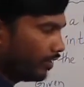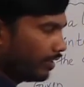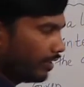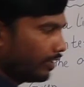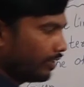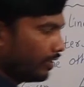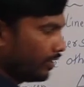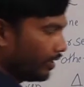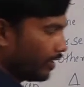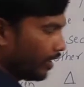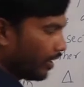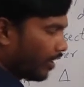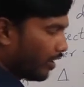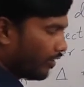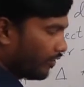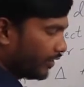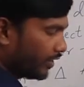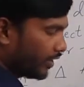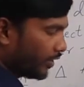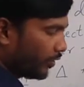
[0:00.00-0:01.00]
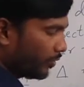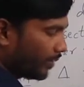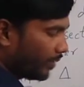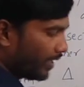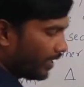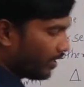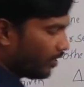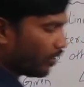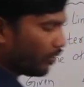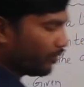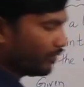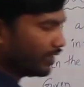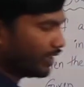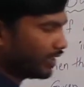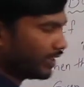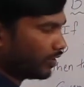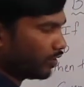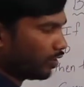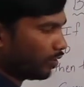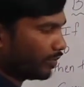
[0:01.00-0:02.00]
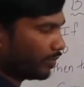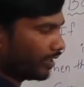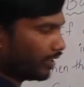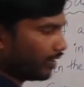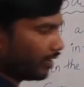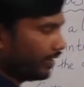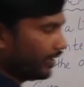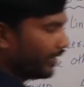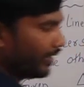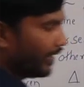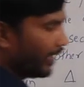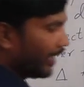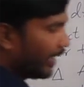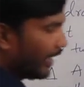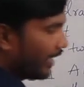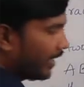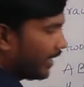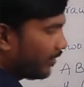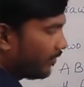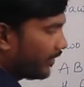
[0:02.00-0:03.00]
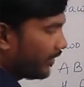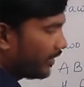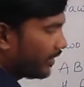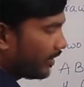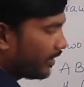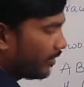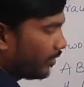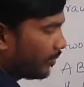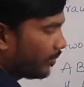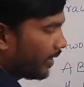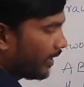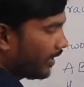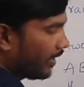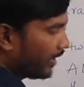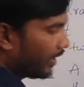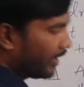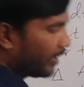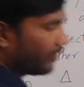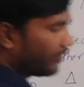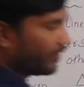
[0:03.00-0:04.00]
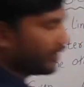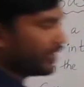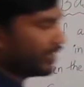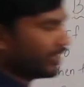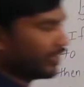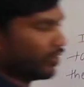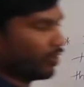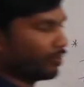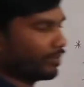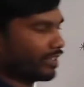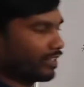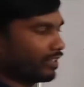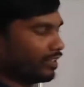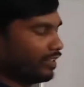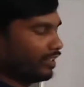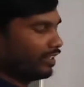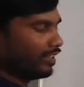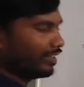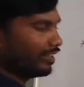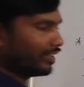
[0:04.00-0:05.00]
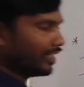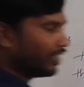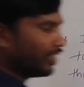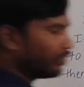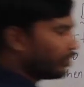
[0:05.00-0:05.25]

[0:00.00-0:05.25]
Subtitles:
in the numerator, half in the denominator. EF in the numerator, EF in the denominator. Then what we got